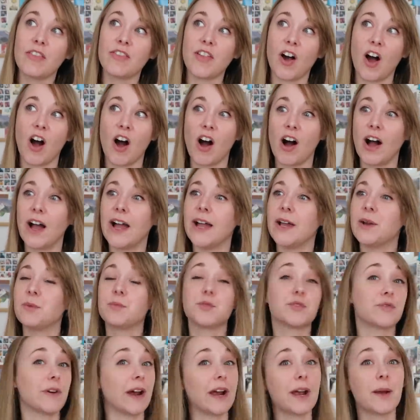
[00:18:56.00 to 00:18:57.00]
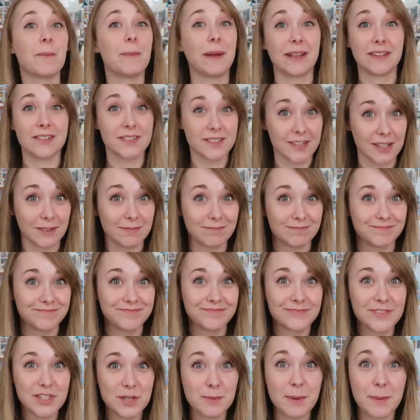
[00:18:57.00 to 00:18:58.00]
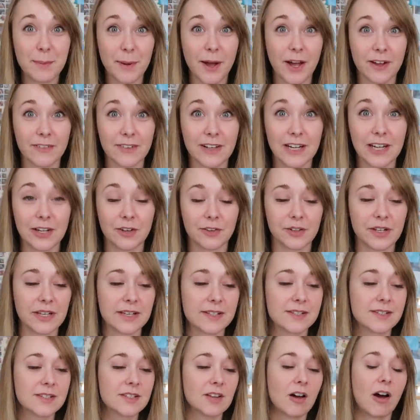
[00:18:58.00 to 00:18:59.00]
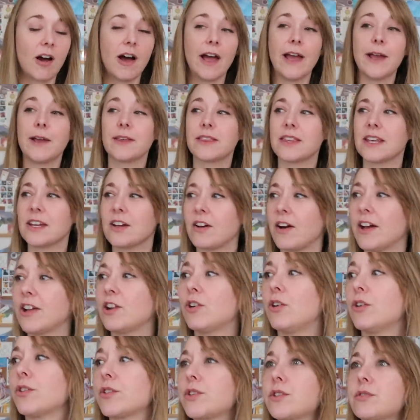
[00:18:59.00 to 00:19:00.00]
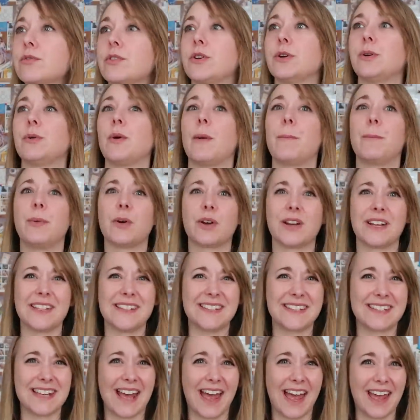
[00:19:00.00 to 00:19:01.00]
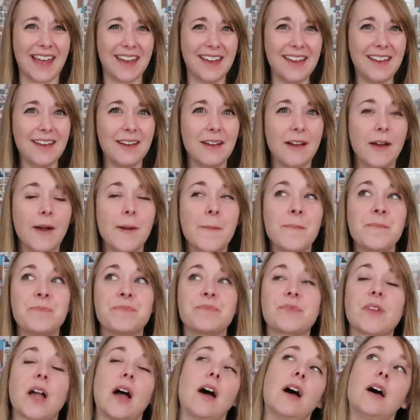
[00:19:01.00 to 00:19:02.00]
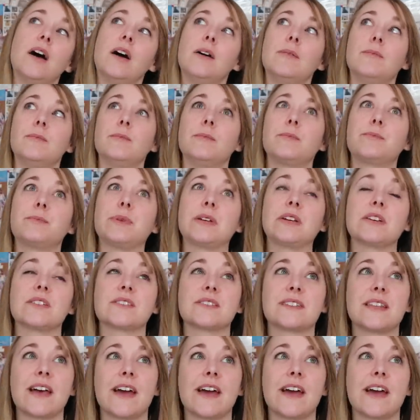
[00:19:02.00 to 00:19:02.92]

that I would recommend them, to be perfectly honest. I think I got through a book a day, because